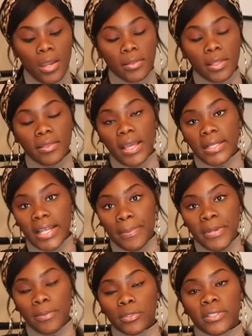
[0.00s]
the things
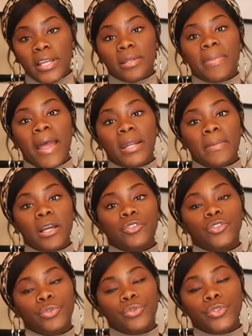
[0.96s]
that said bad
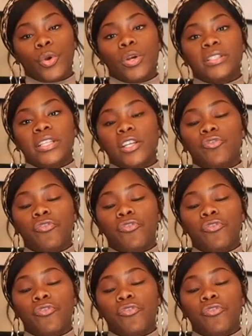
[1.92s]
about you, toss it.